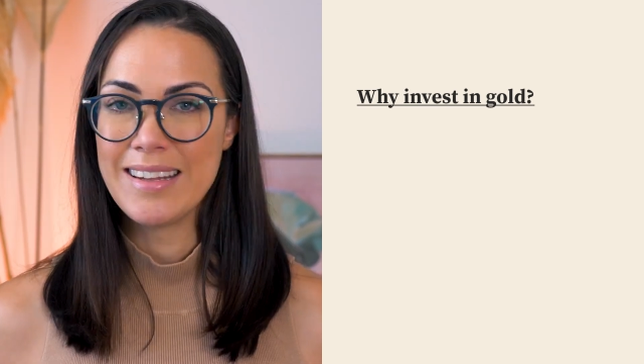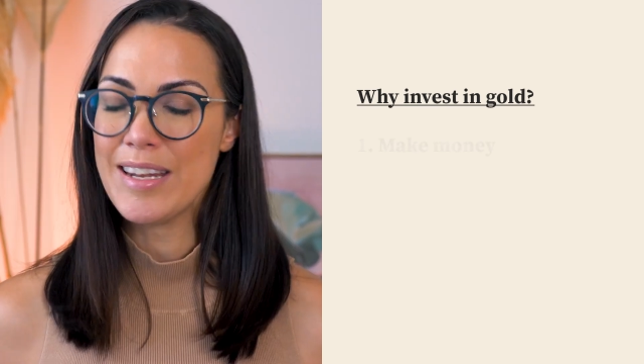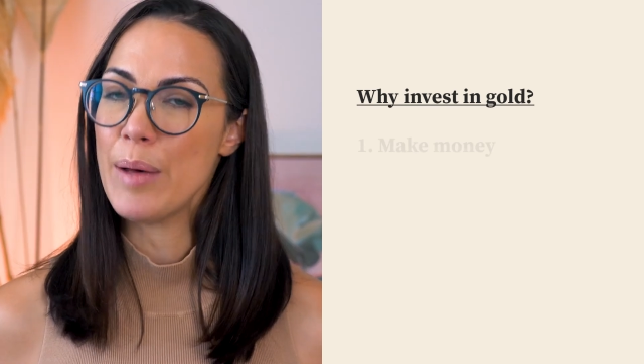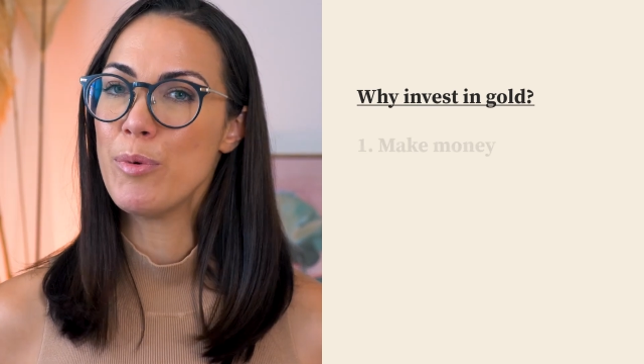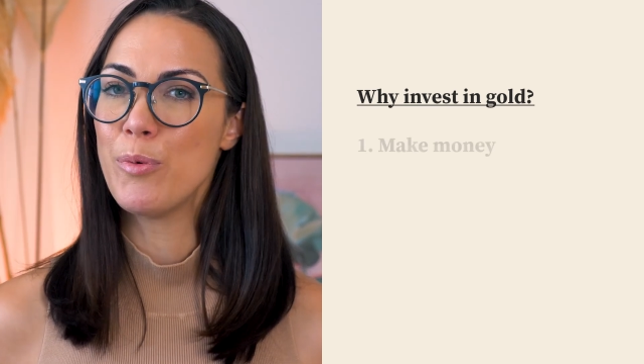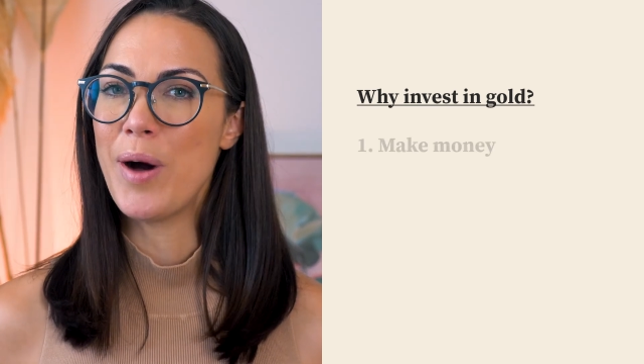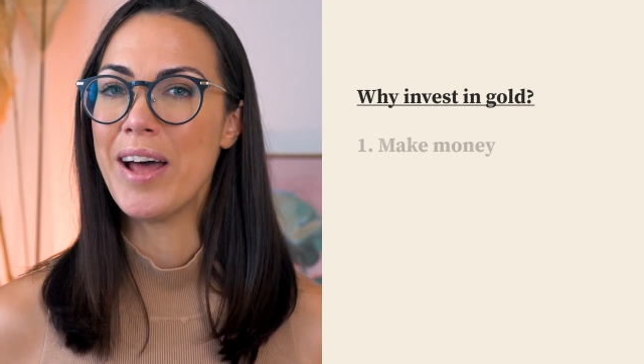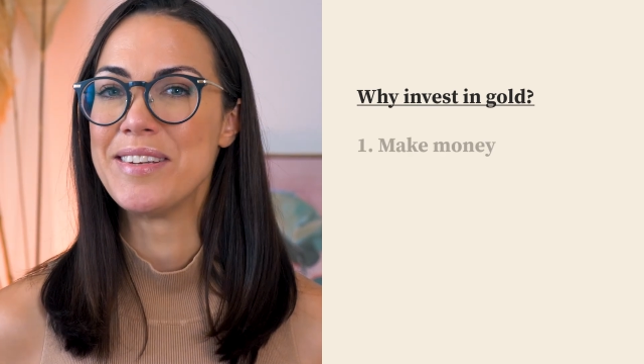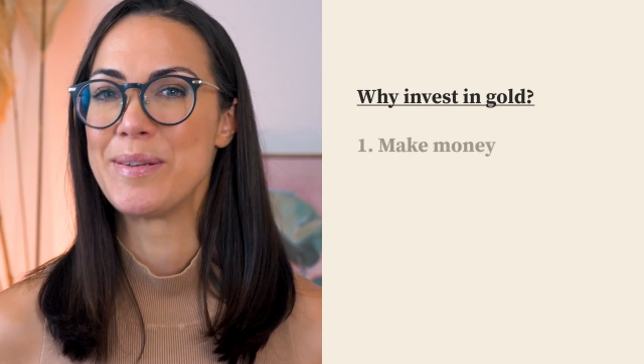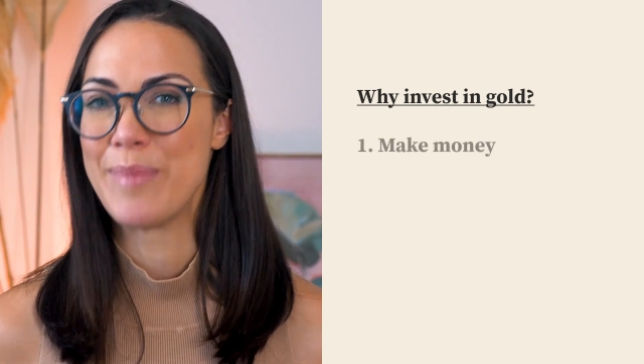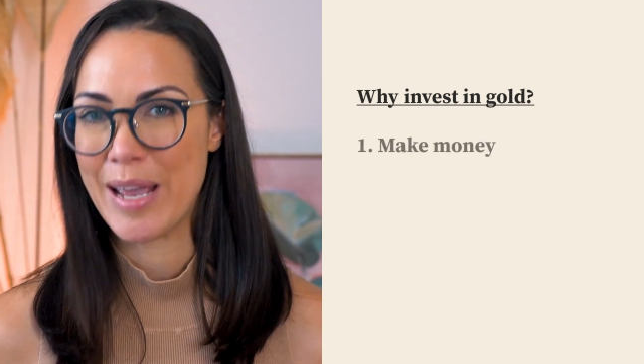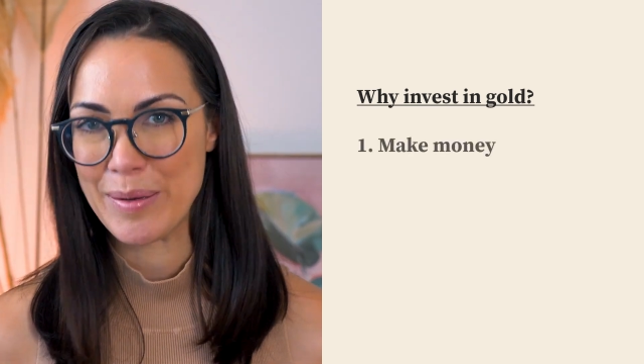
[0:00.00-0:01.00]
Number
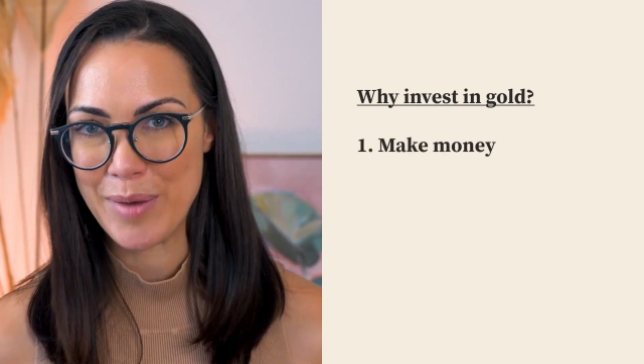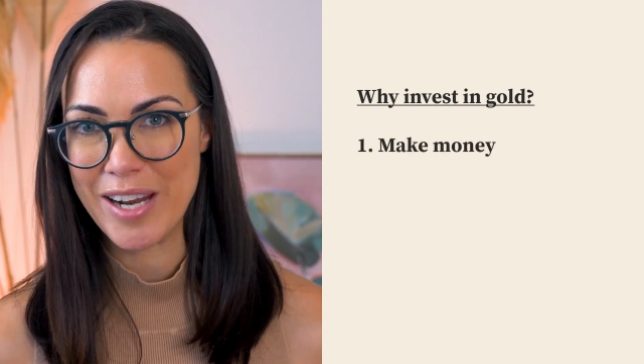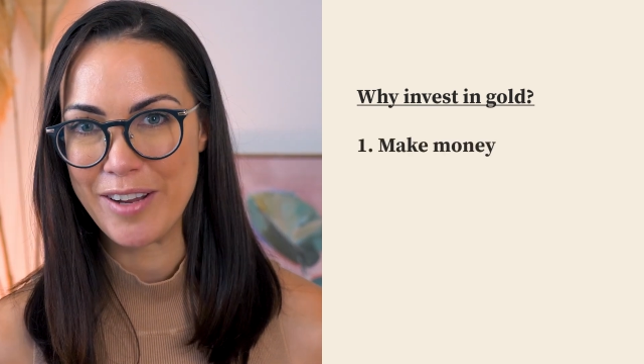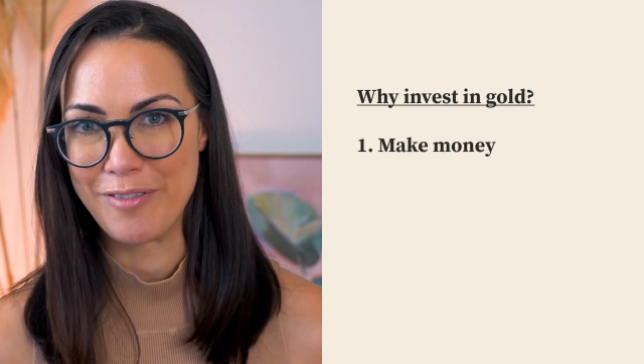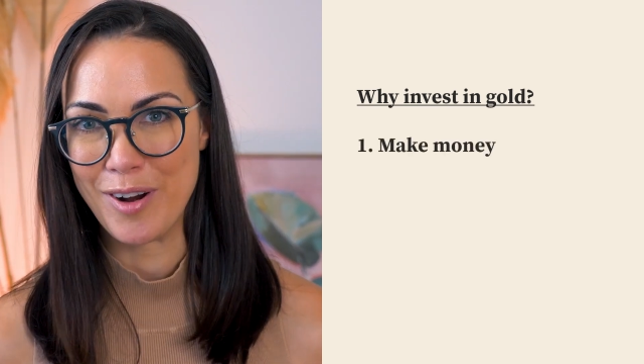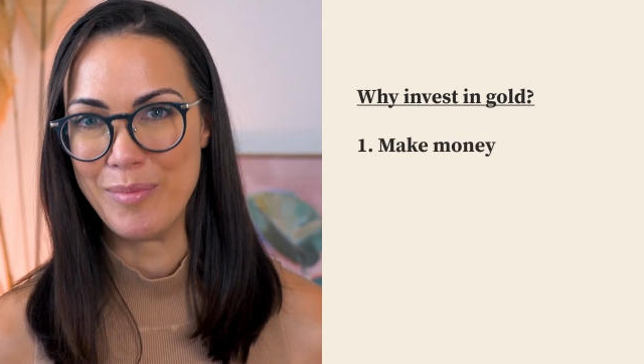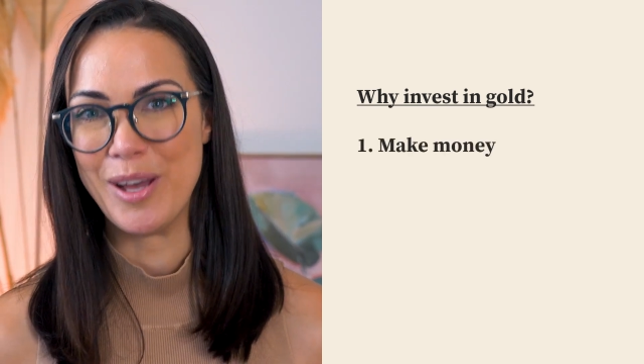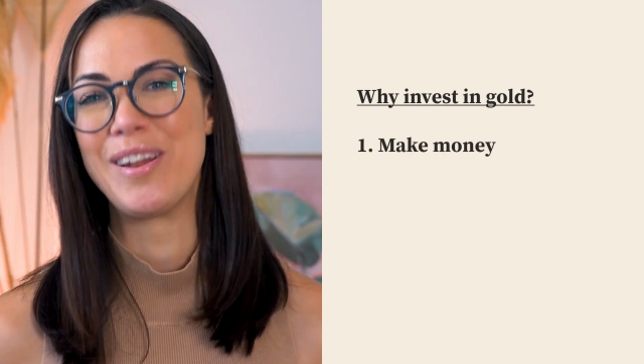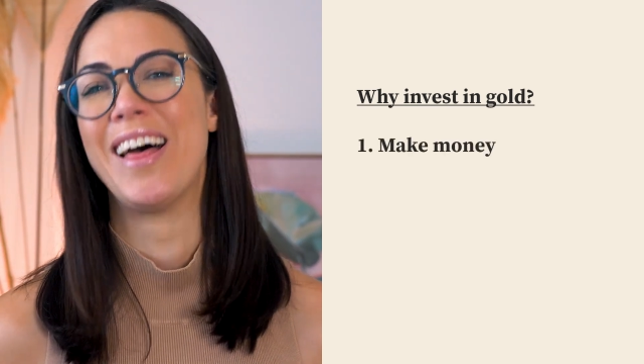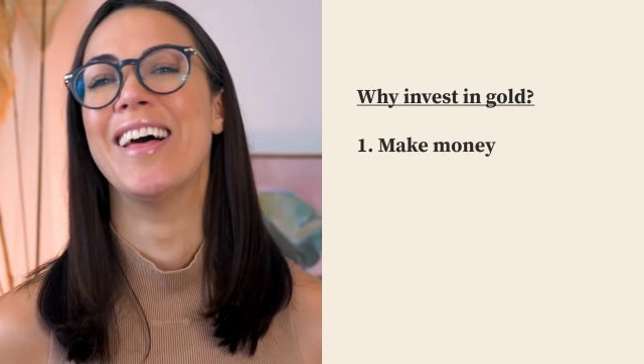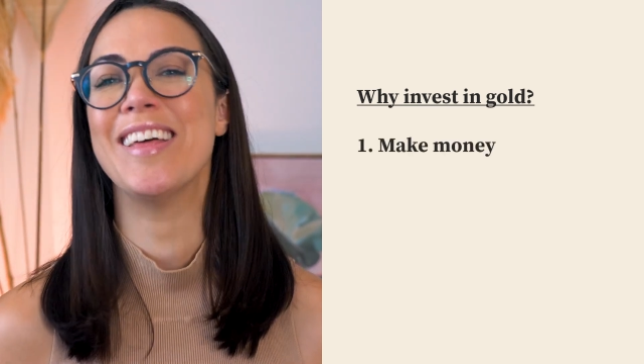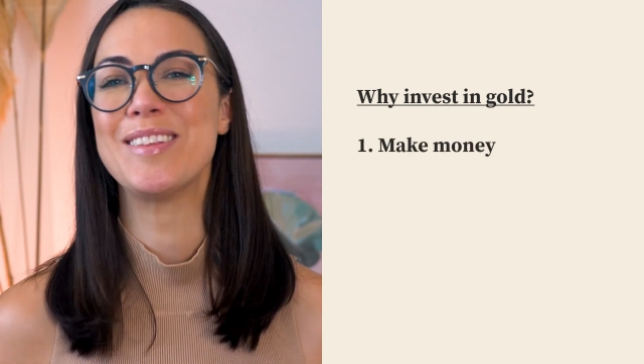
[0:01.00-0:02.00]
one, to make money from it.
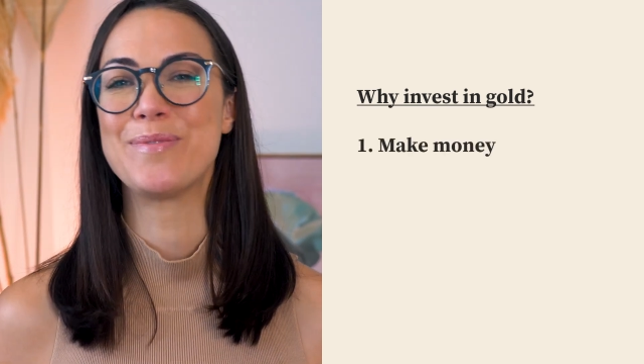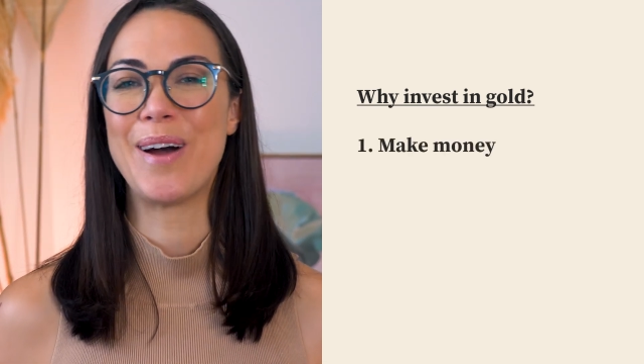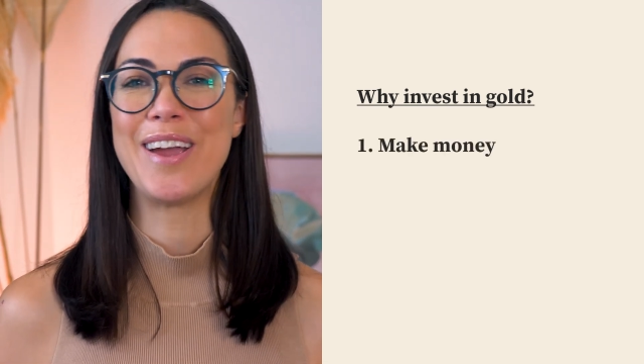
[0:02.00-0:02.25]
That's